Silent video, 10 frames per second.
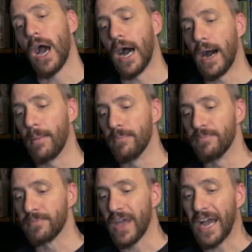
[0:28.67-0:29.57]

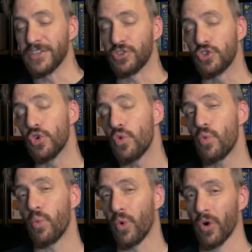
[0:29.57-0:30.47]
I do
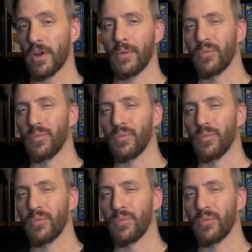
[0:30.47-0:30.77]
work